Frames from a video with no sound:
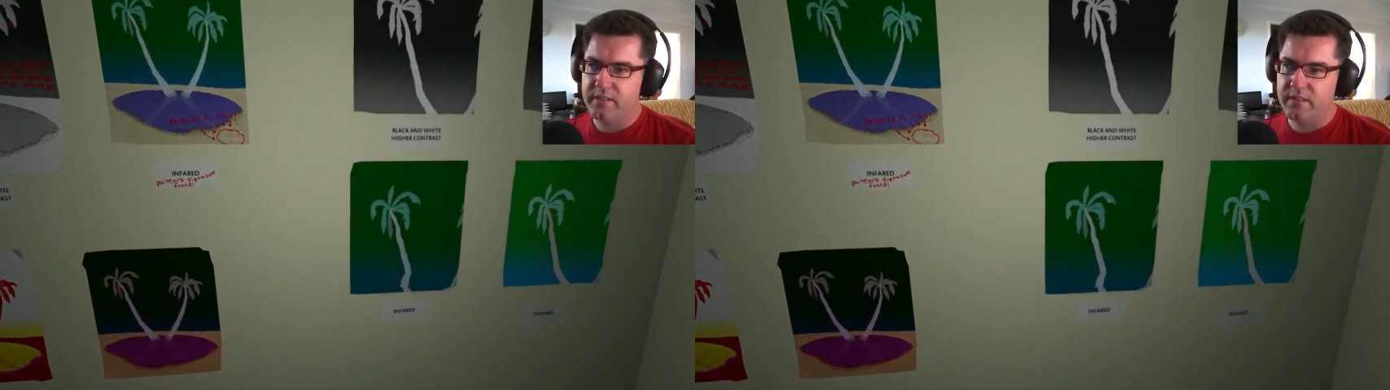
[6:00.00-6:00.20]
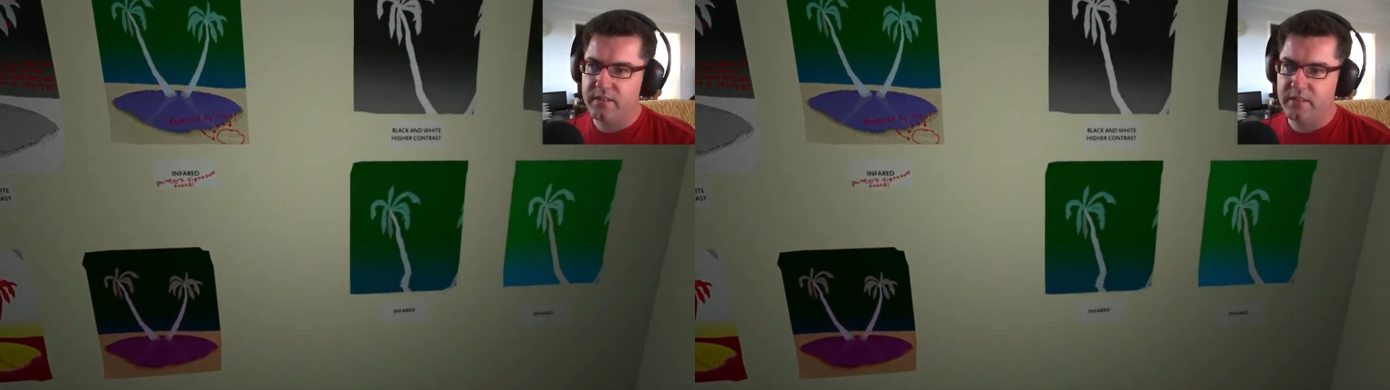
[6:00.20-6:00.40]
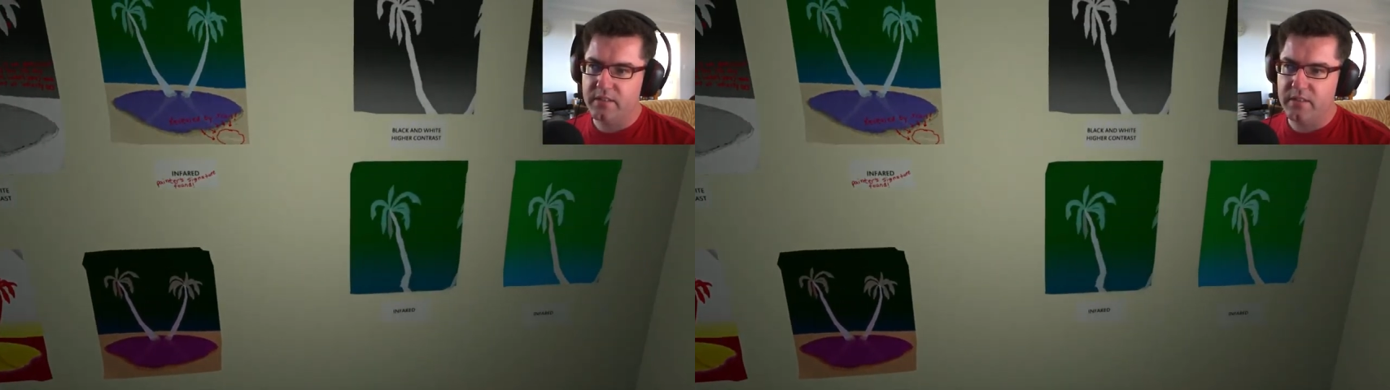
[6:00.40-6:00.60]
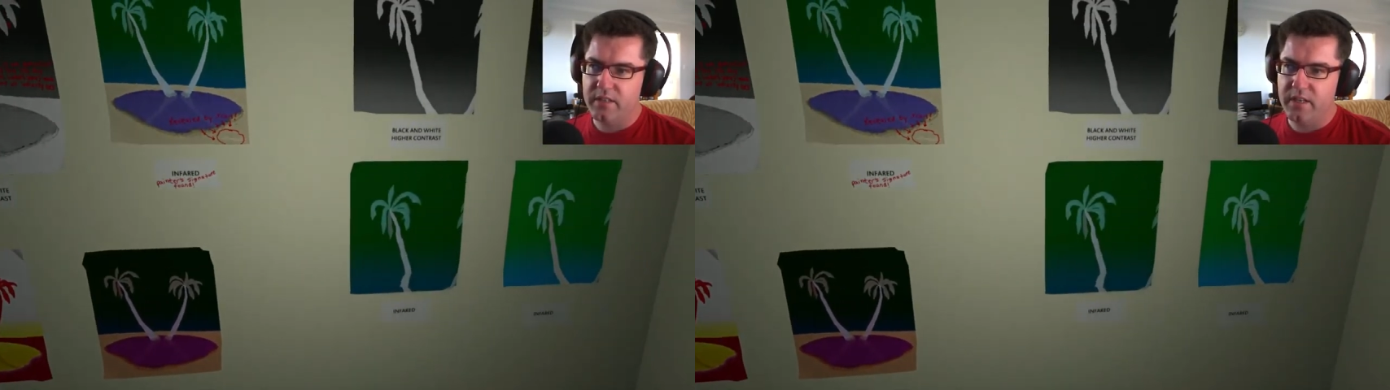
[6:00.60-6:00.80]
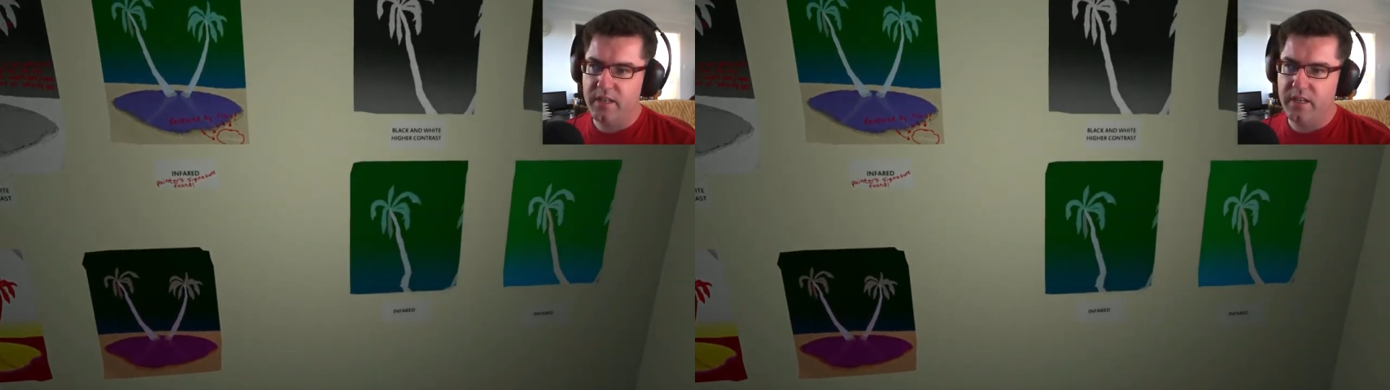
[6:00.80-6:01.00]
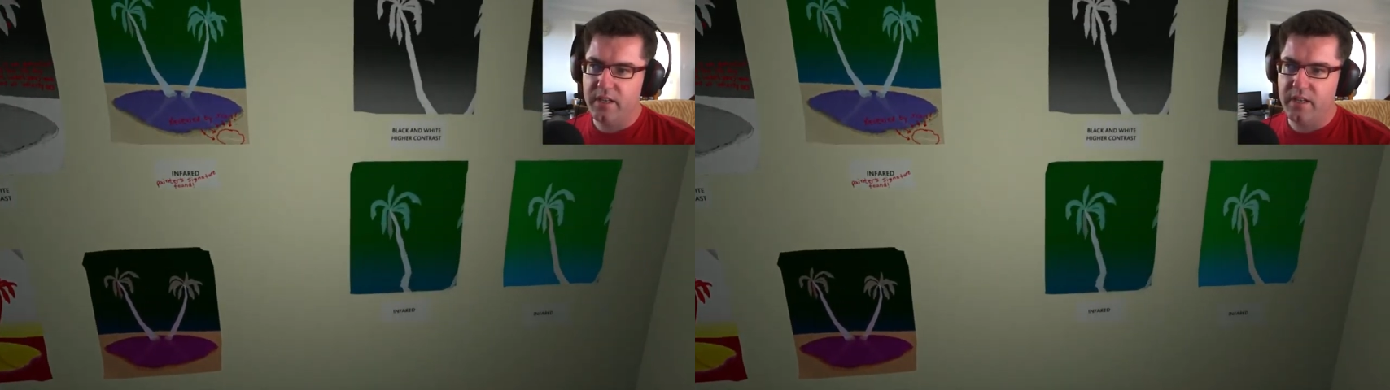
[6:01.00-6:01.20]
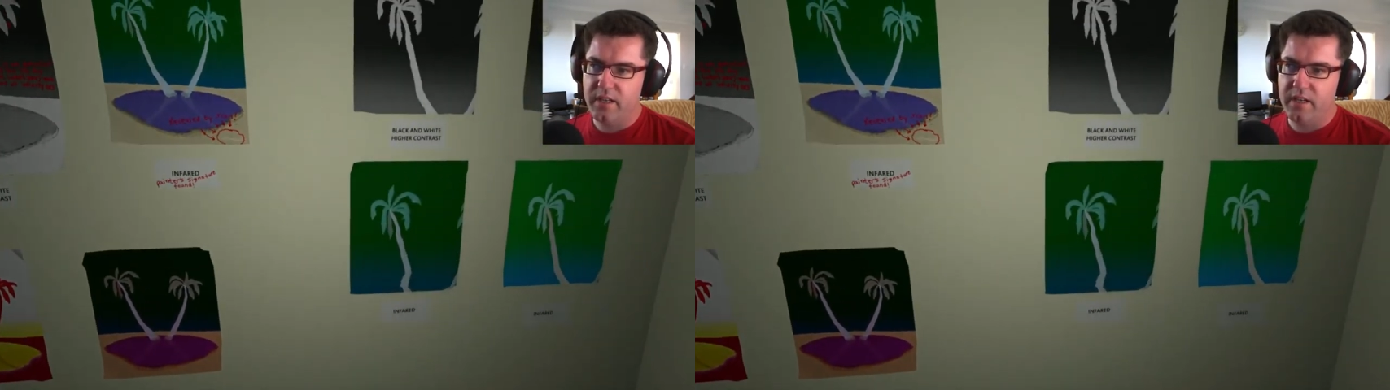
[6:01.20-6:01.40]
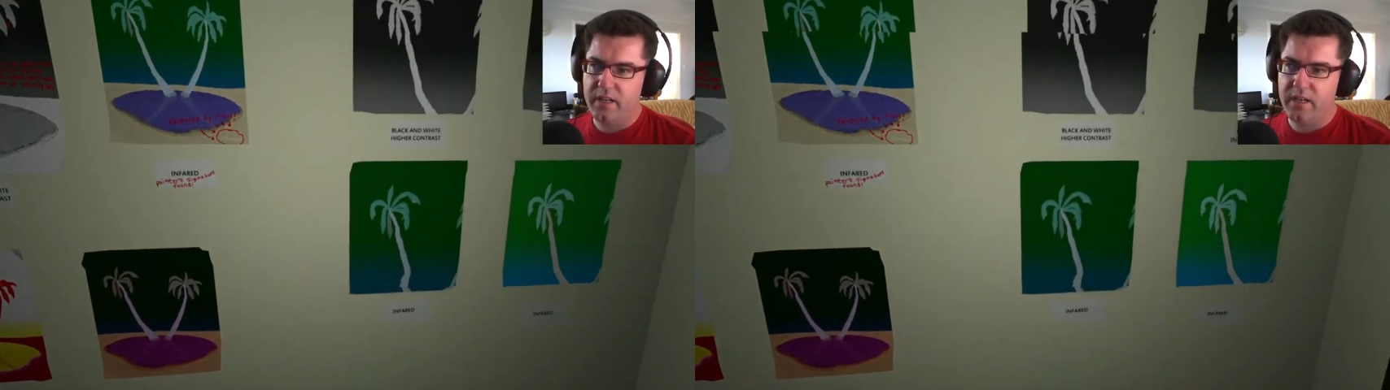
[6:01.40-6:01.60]

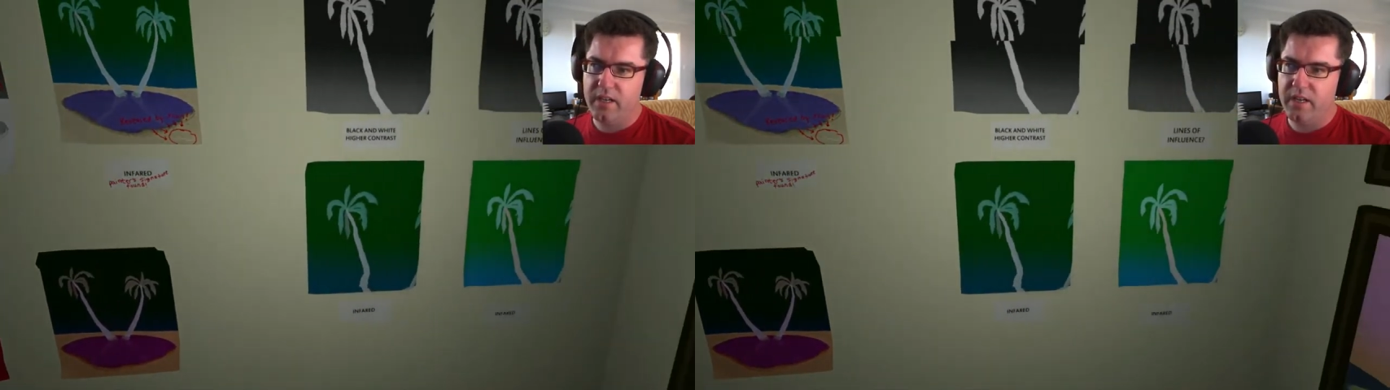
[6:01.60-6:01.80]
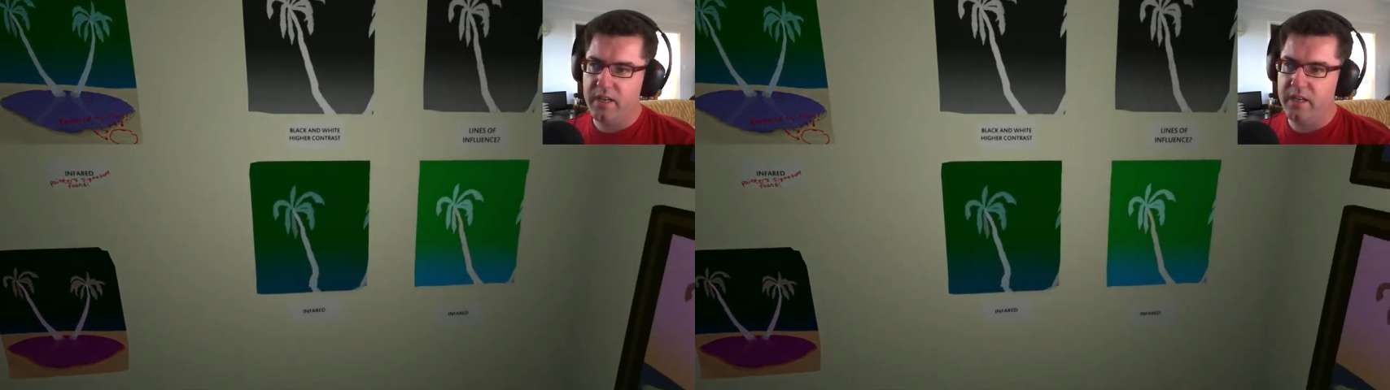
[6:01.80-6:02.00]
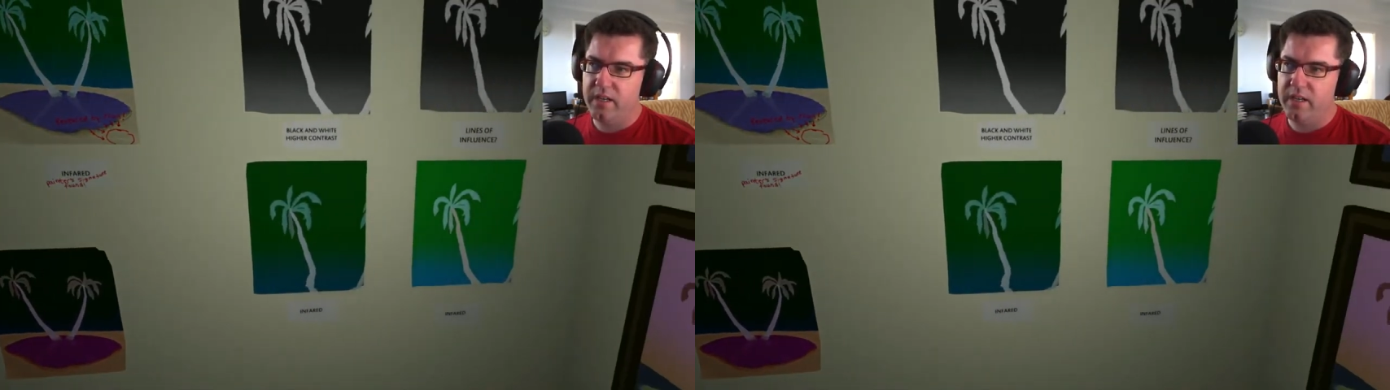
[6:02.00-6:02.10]
Nothing is said.